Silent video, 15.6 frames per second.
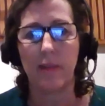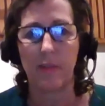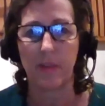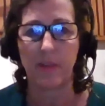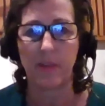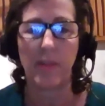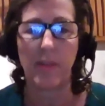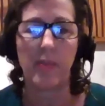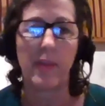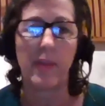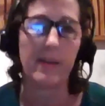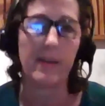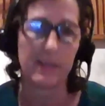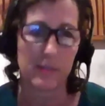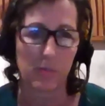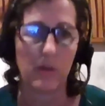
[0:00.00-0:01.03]
I think that
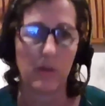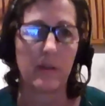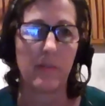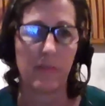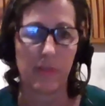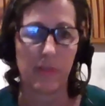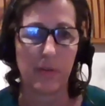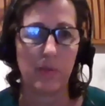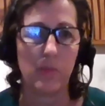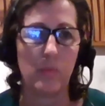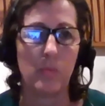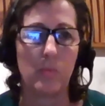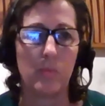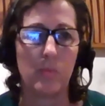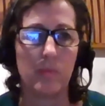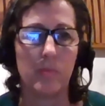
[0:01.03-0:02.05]
is one of
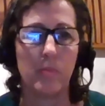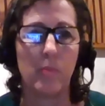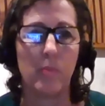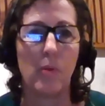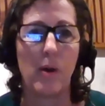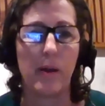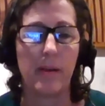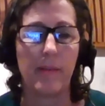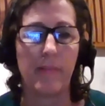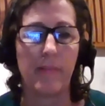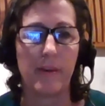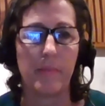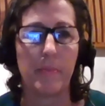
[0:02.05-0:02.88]
the